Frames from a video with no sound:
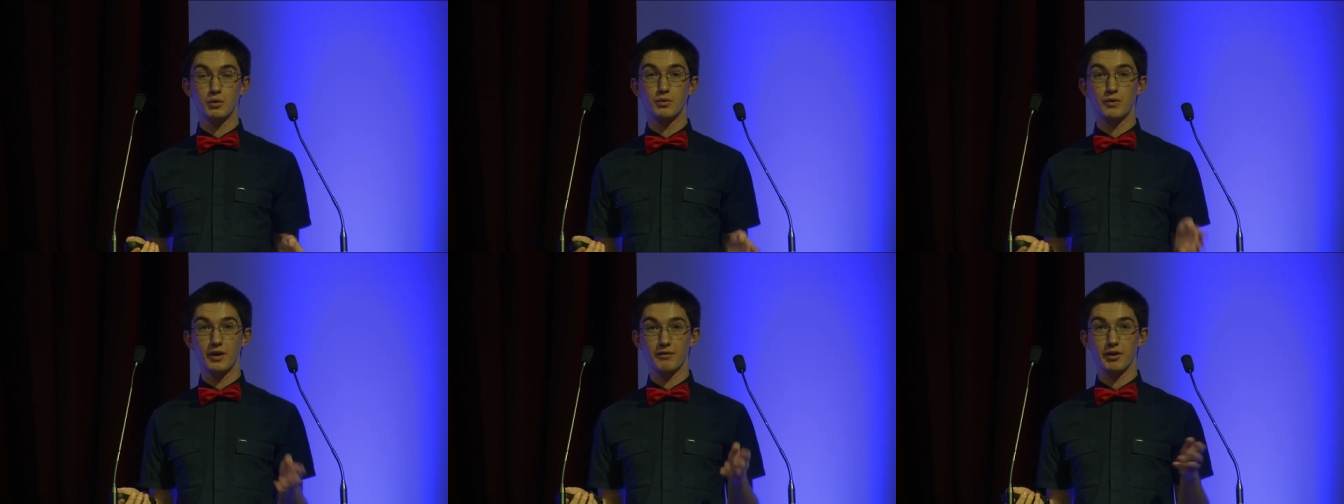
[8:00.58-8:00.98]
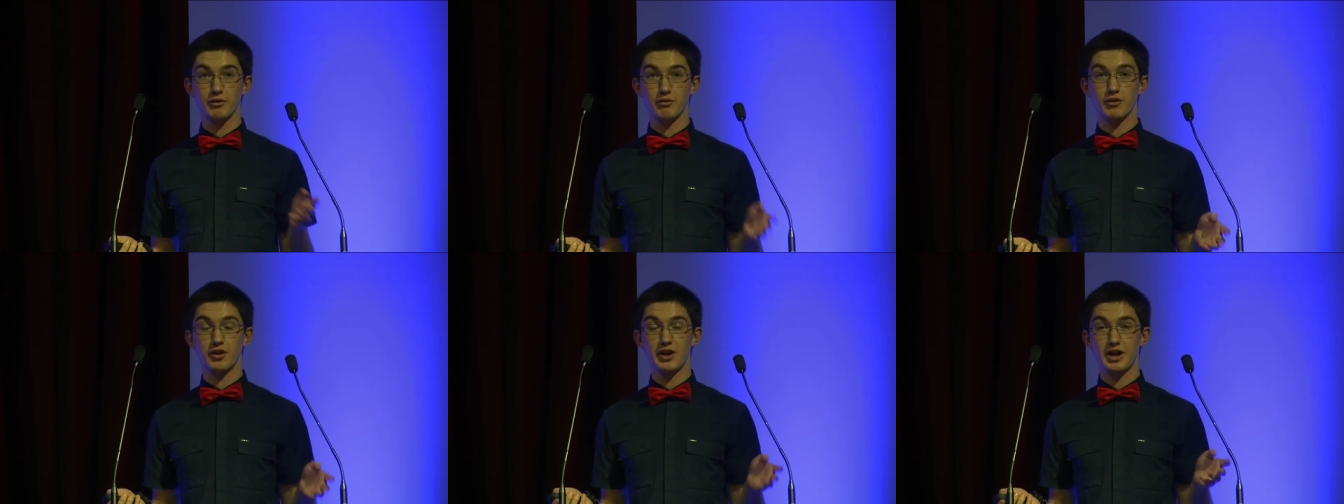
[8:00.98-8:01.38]

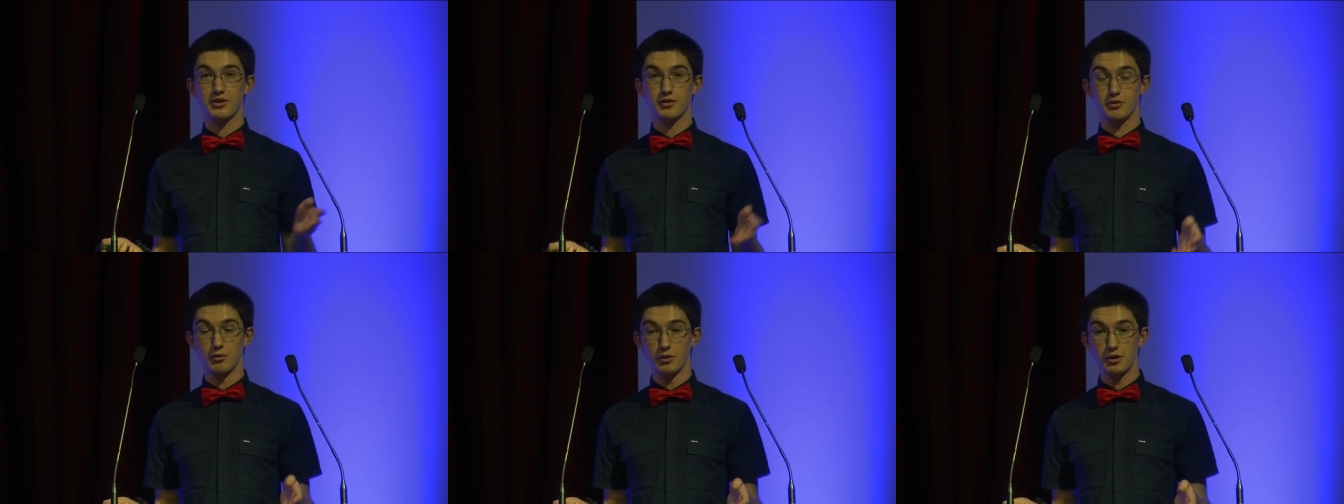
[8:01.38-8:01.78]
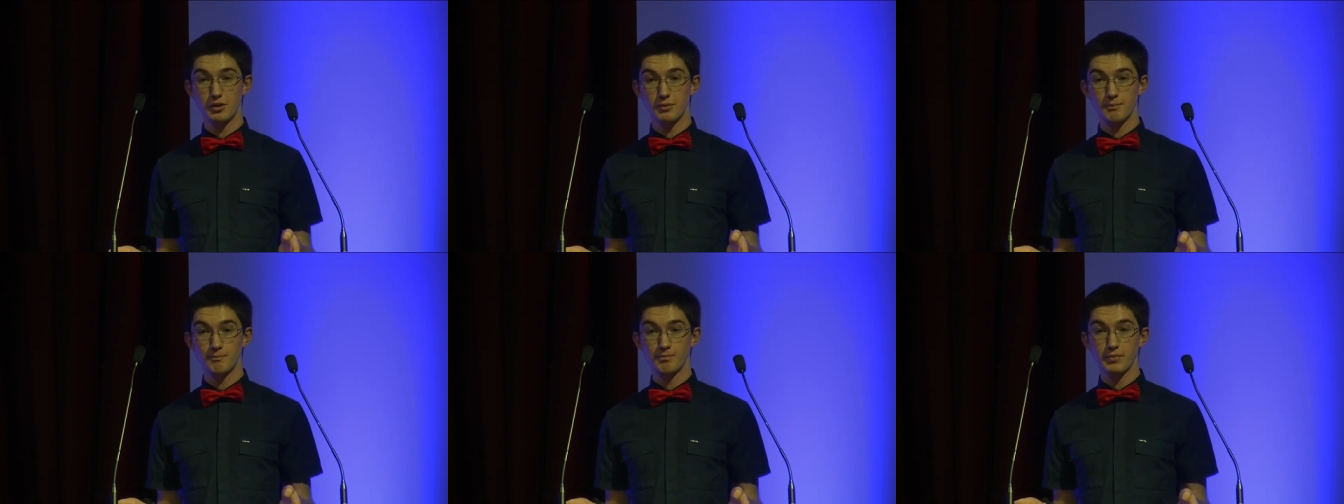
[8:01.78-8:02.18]
500 ton asteroid,
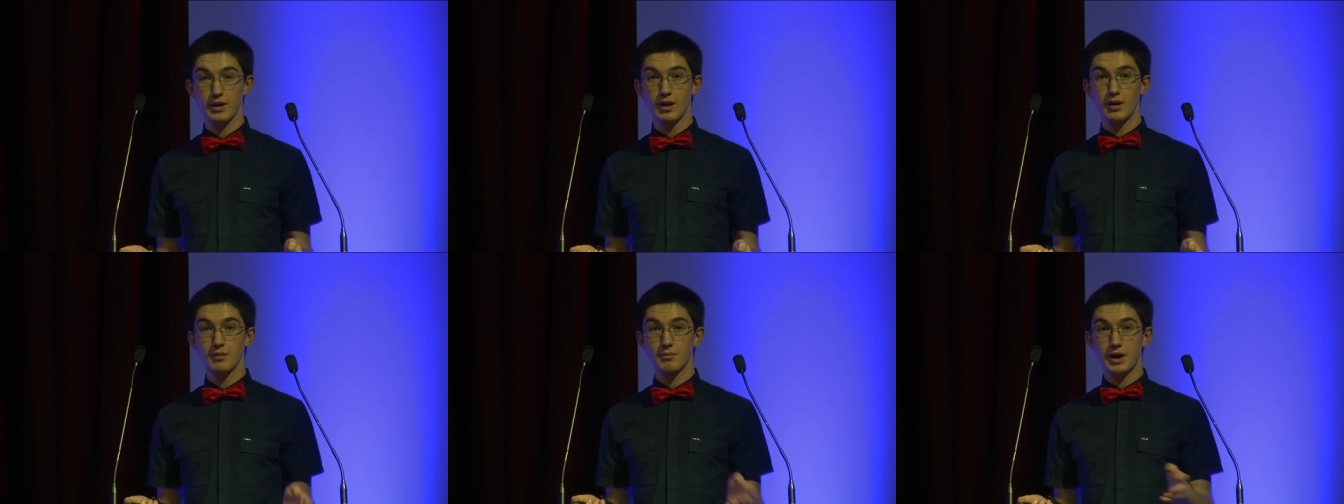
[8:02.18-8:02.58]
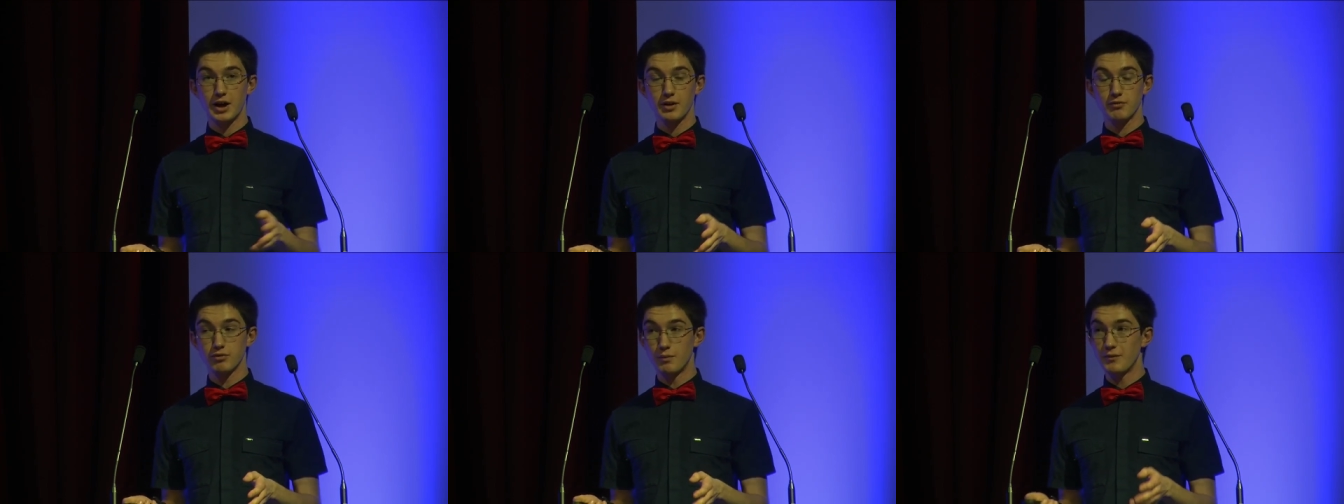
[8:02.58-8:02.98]

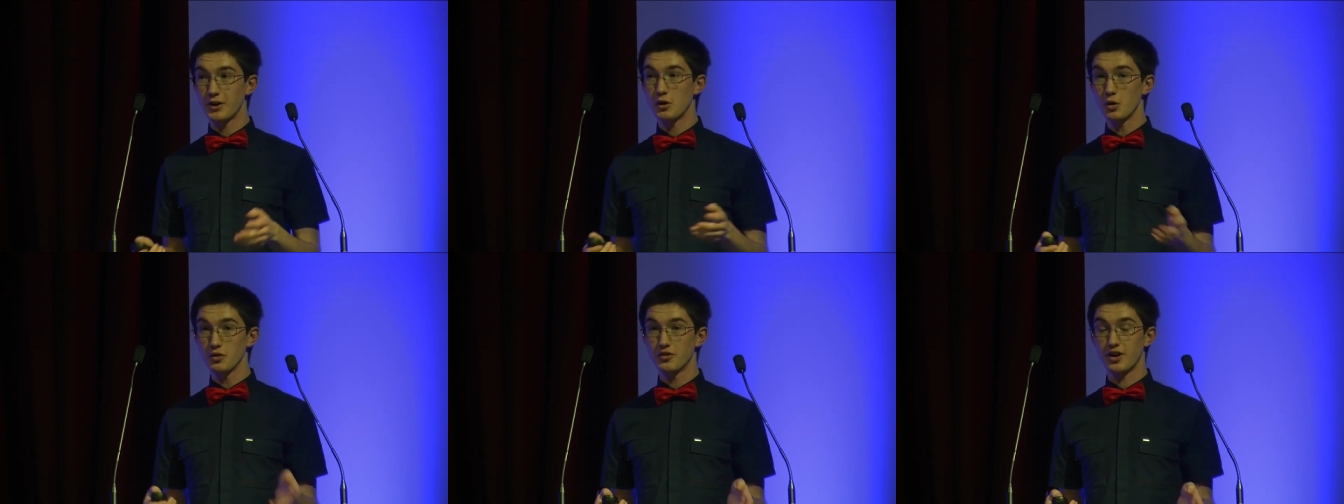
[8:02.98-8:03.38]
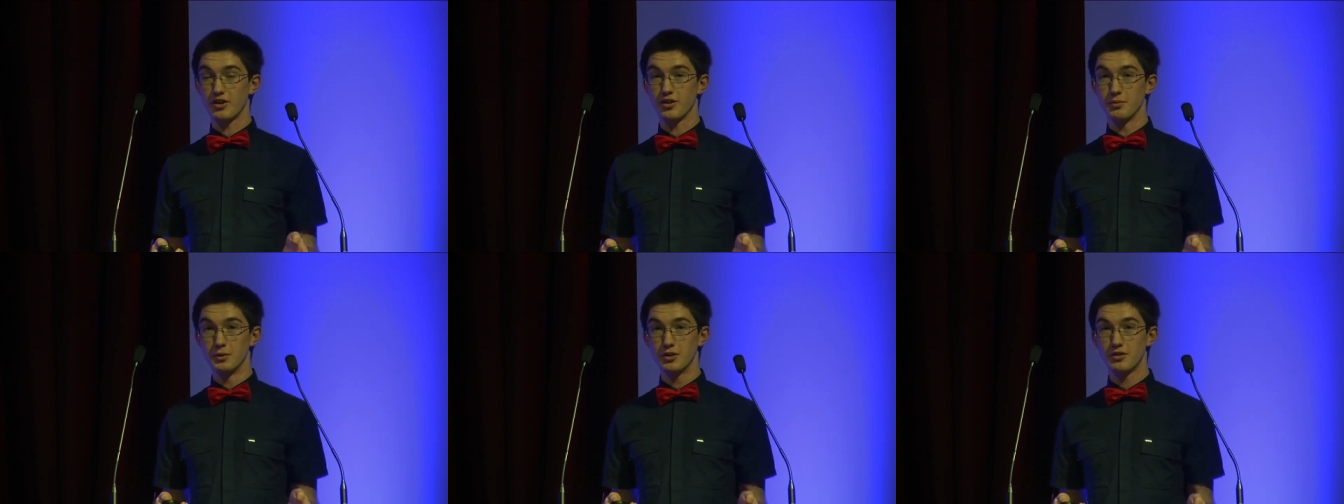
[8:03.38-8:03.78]
and from their cost
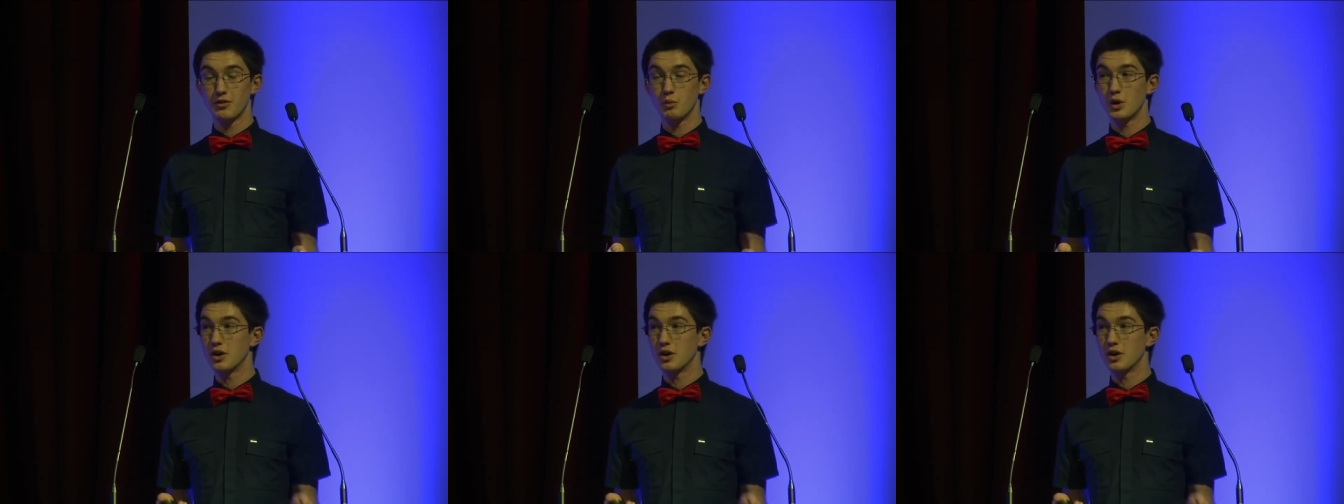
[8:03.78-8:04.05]
estimates, we